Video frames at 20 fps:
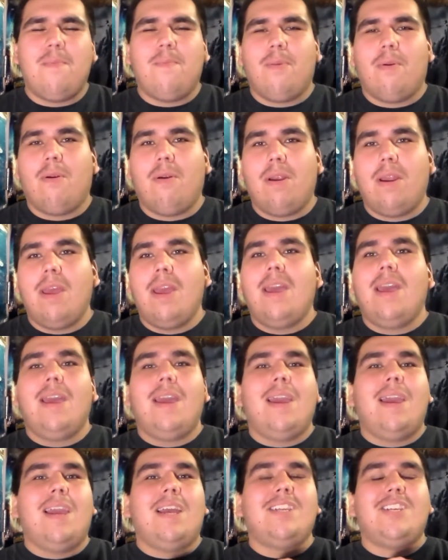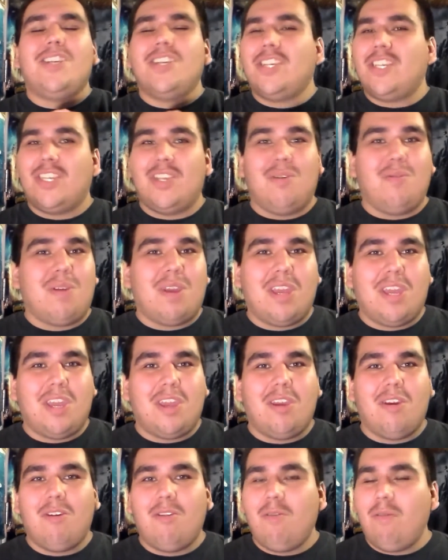bird, it's just so
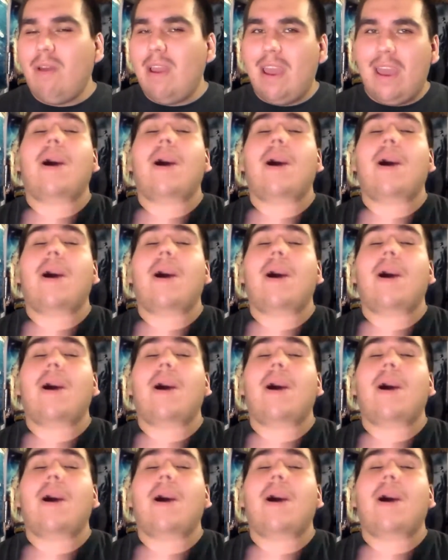cute.